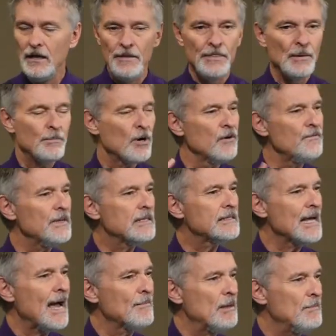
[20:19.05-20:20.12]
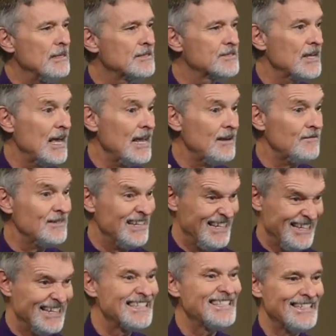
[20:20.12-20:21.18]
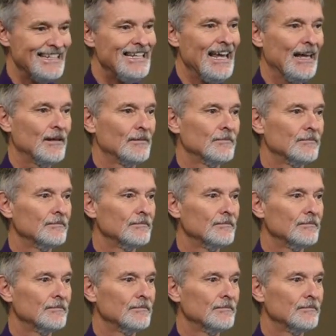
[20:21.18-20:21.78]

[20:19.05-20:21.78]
The perfect time to be saved is today.